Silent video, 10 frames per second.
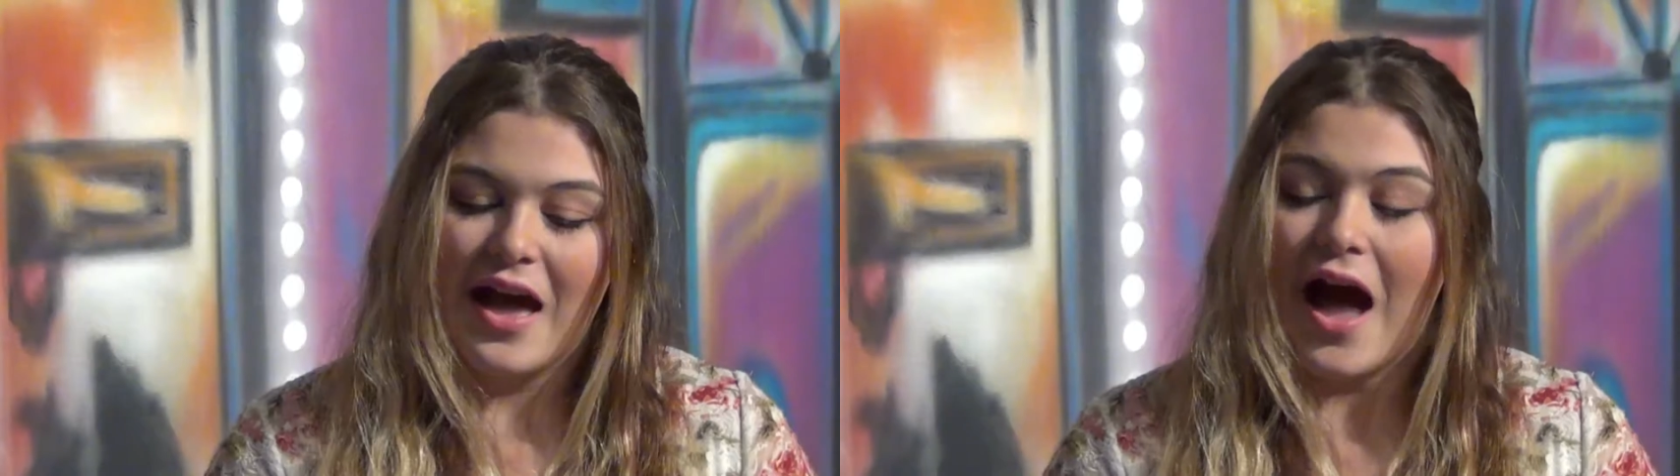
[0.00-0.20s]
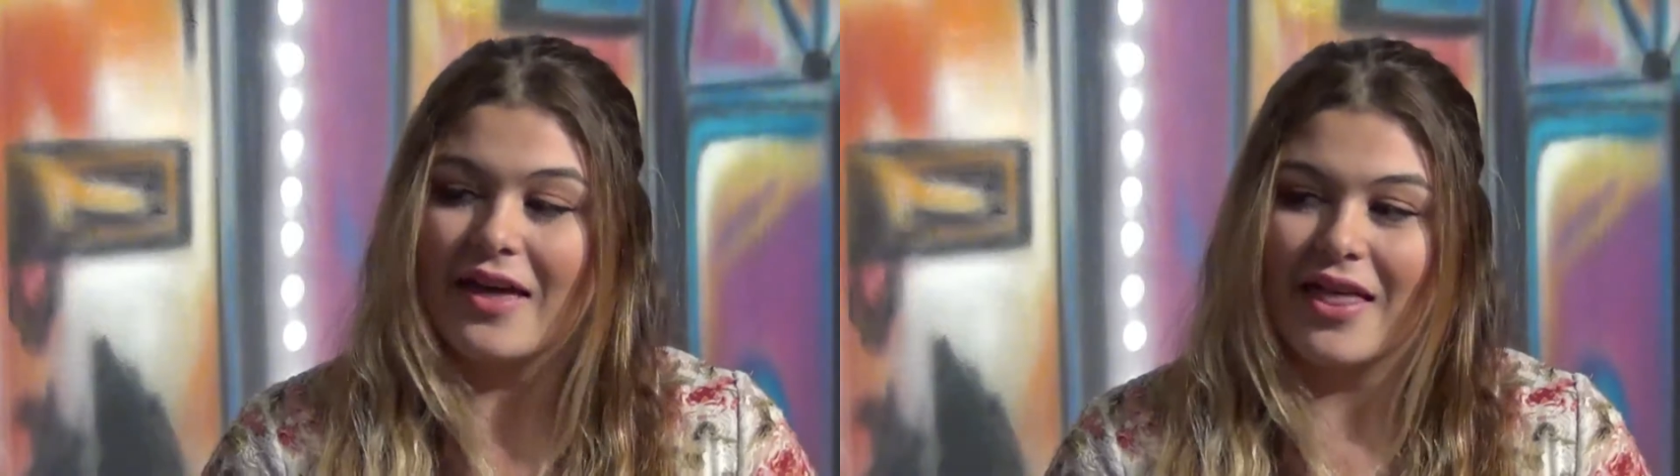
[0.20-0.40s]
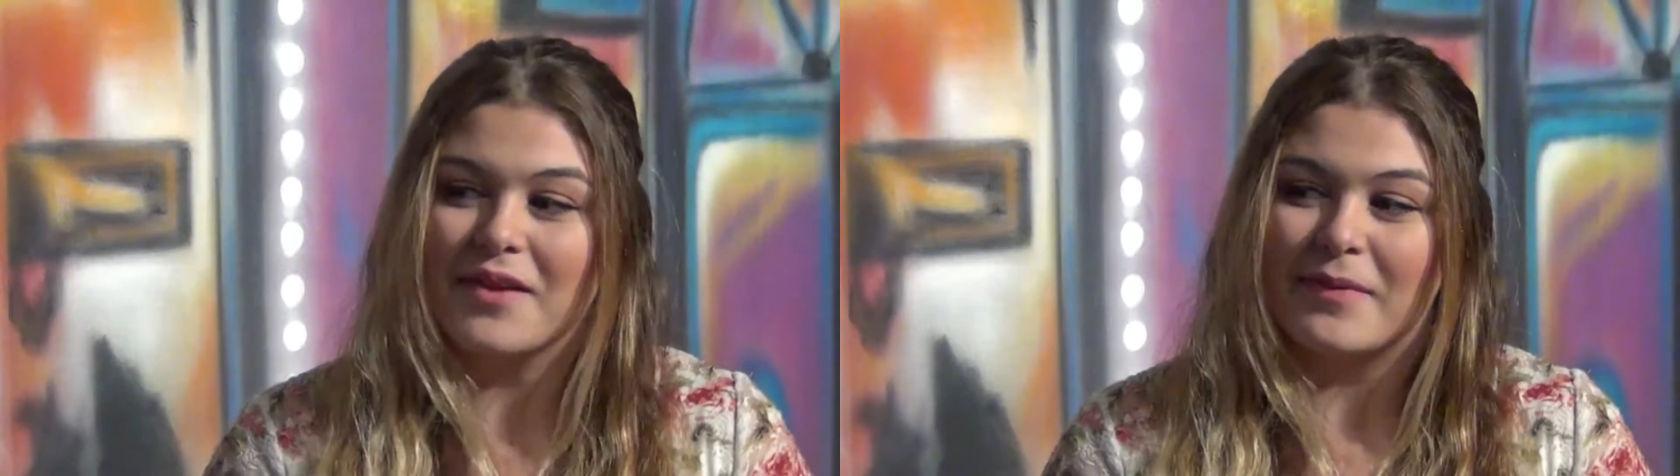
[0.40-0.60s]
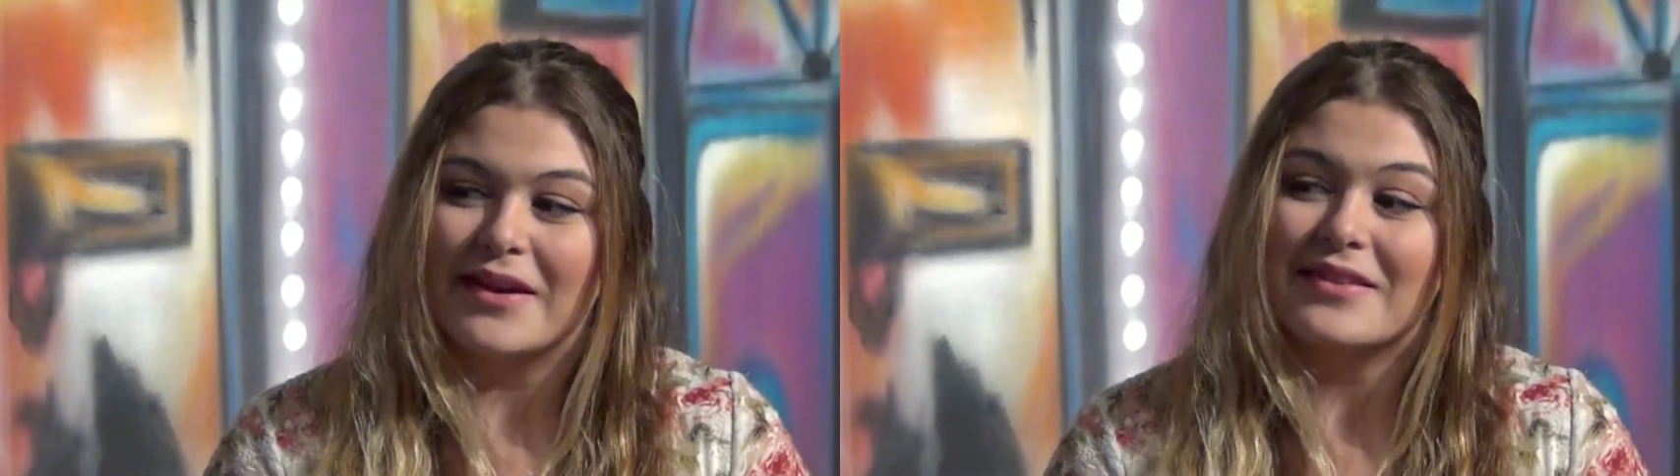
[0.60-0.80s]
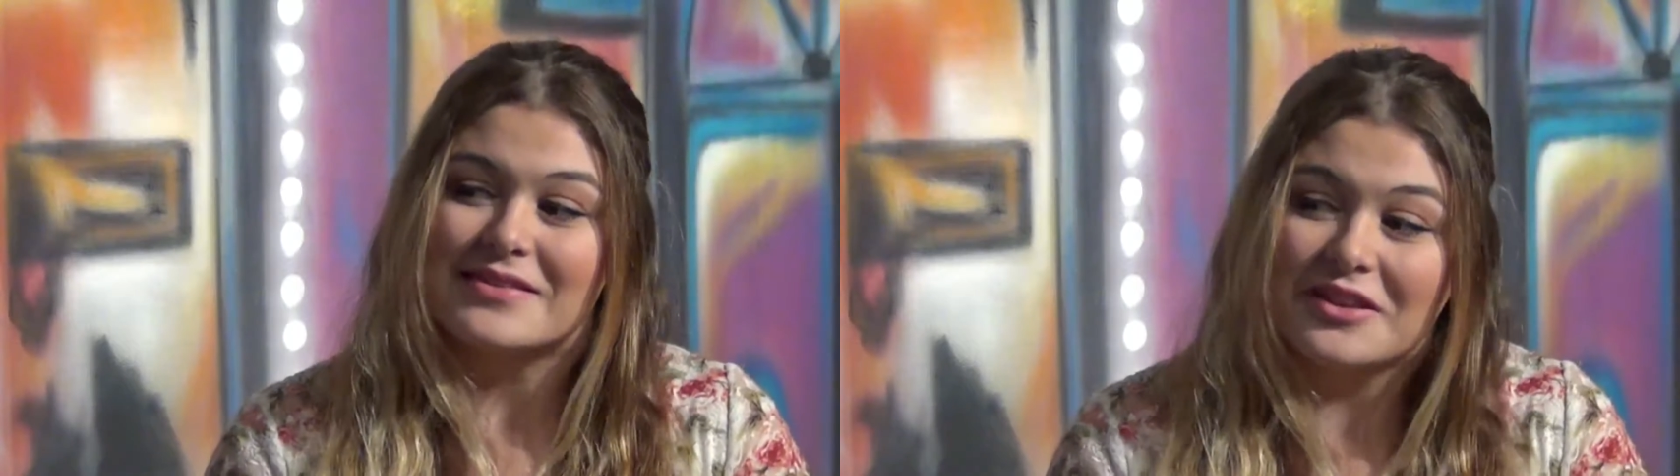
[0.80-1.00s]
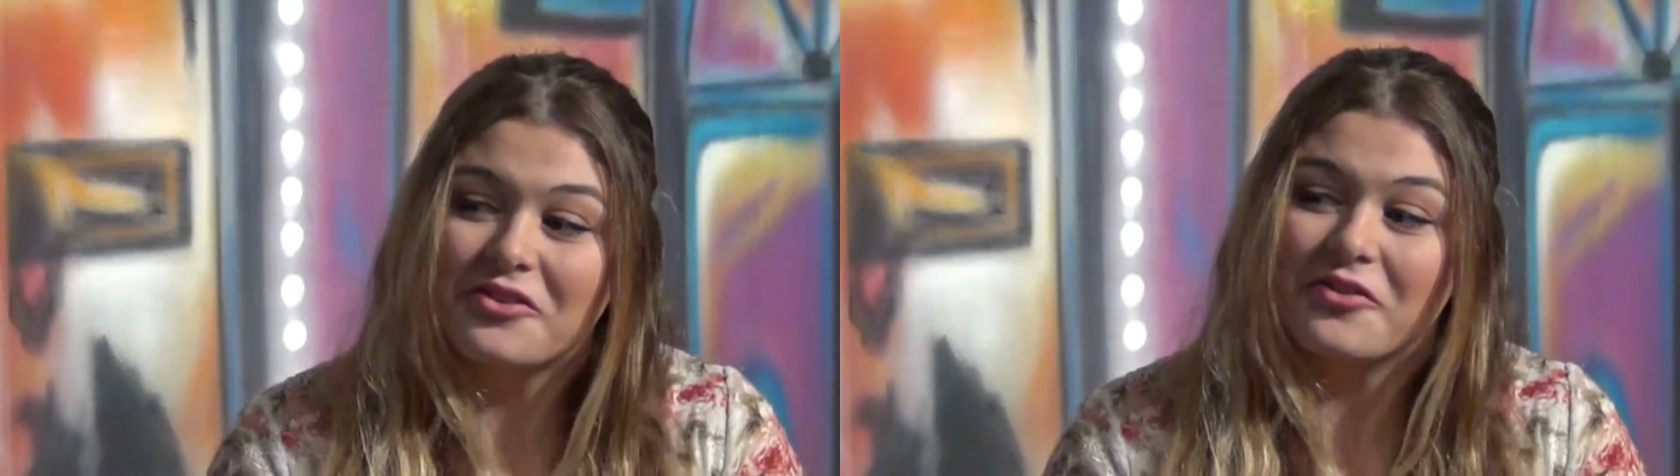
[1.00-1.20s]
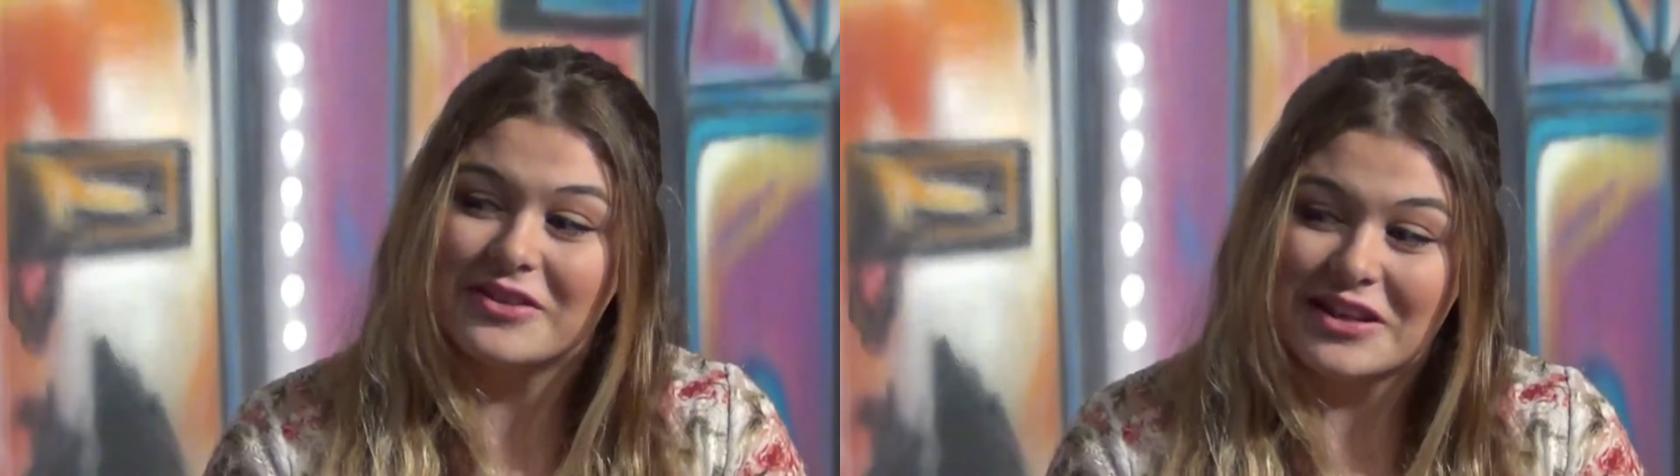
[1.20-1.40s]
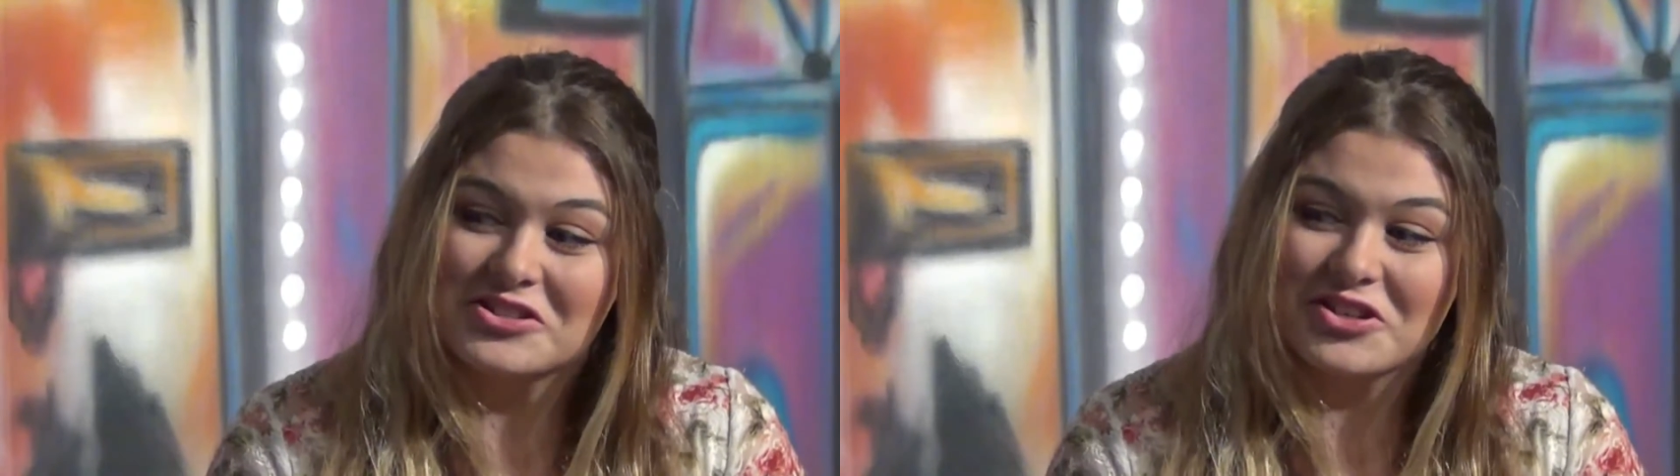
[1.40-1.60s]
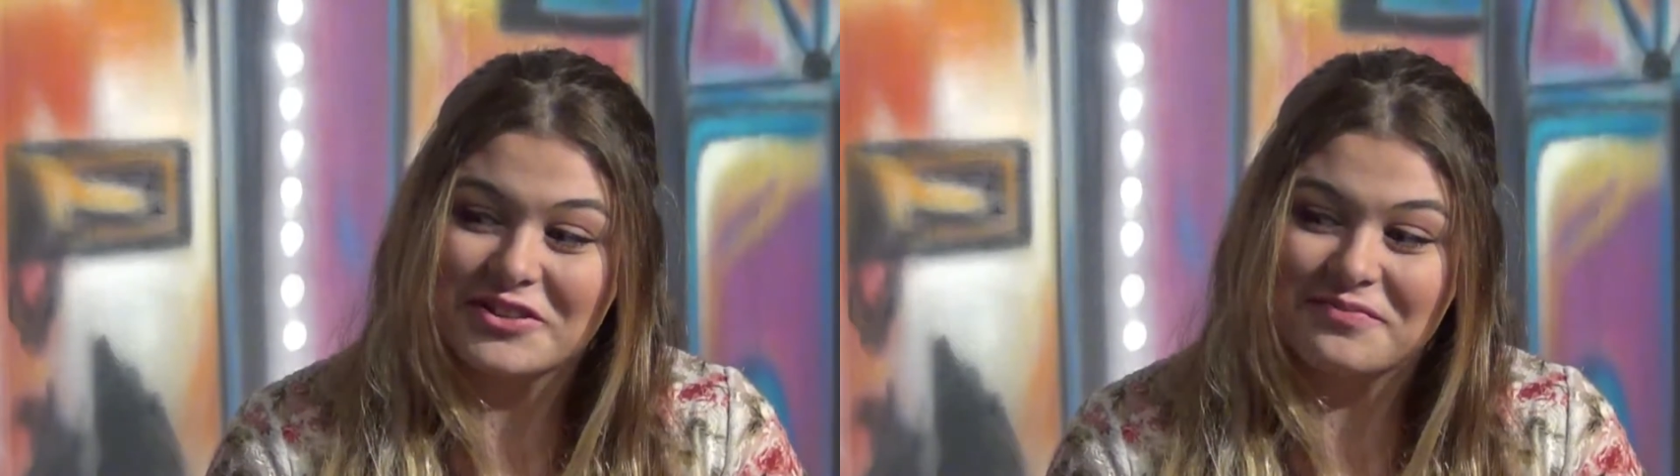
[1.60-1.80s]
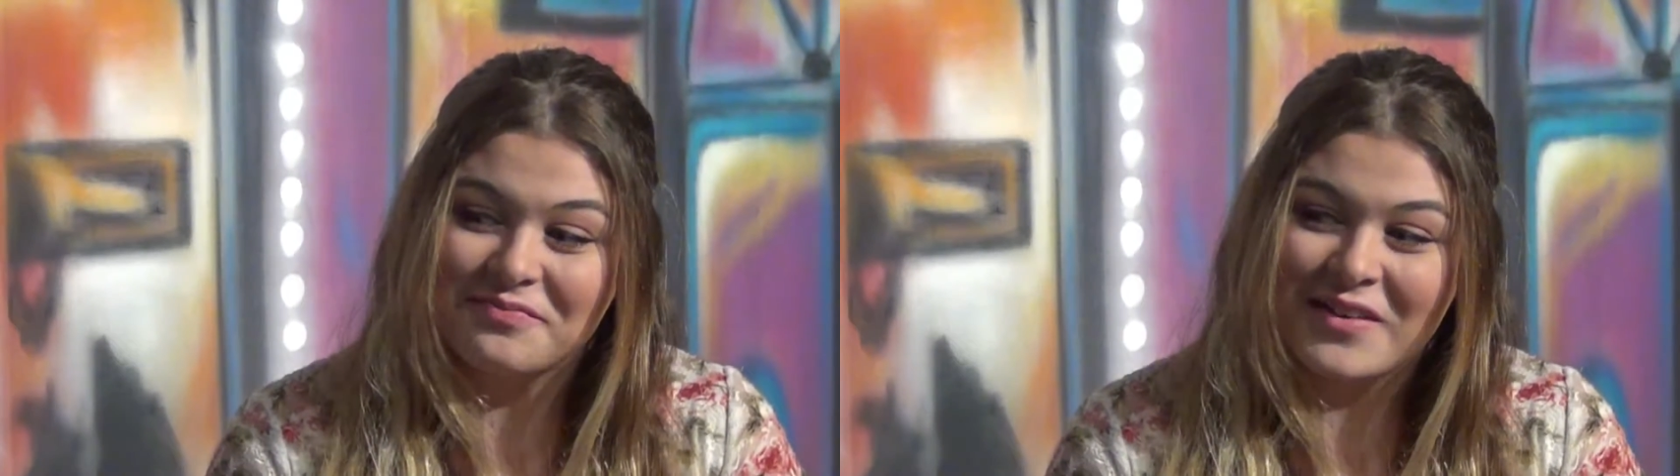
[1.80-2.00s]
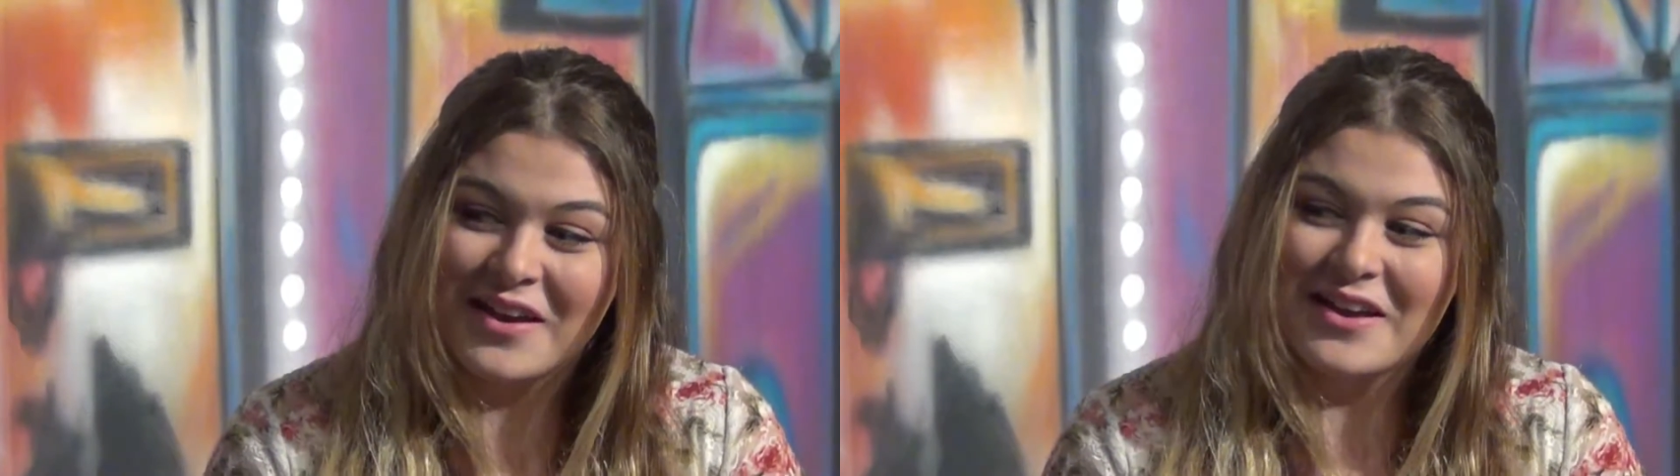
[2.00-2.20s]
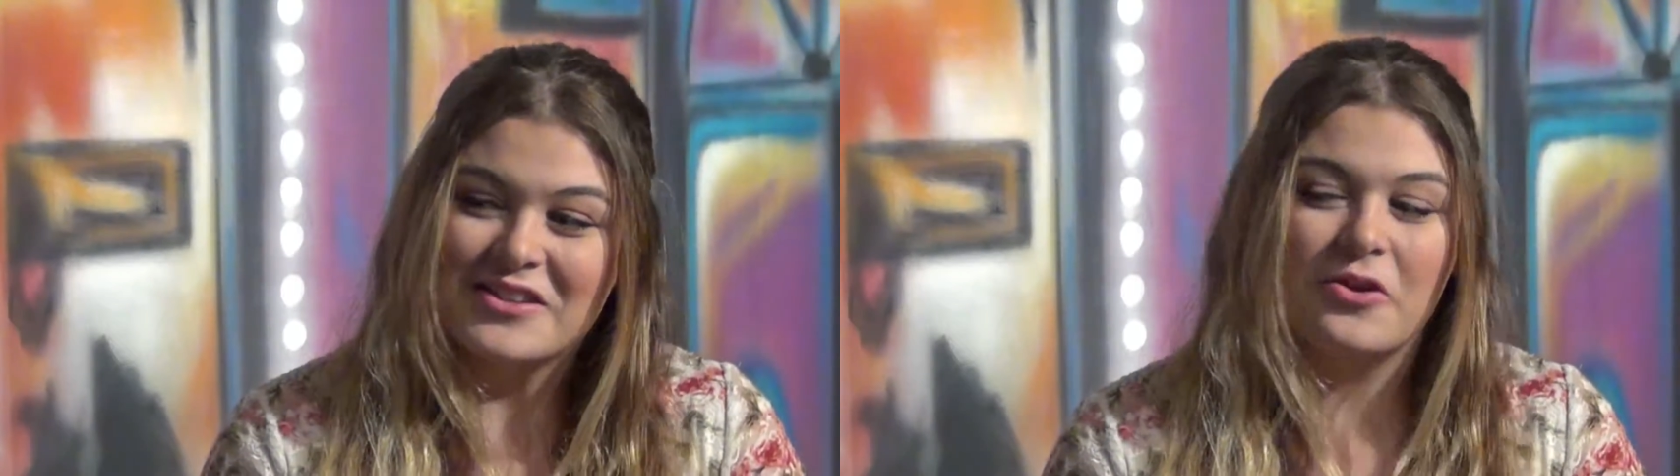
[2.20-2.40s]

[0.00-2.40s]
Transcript: I like being the center of attention. Mm-hmm.